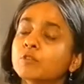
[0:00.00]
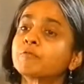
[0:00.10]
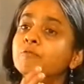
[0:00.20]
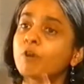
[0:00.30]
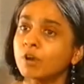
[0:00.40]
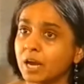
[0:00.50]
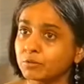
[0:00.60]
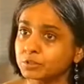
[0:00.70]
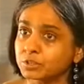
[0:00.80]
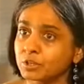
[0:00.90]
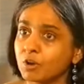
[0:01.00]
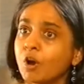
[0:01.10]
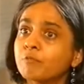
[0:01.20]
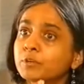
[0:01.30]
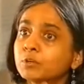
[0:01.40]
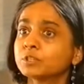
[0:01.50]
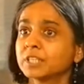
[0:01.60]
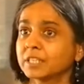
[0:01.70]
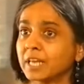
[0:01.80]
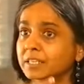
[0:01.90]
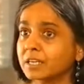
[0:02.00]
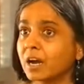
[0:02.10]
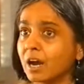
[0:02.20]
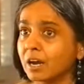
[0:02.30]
the fallouts of using that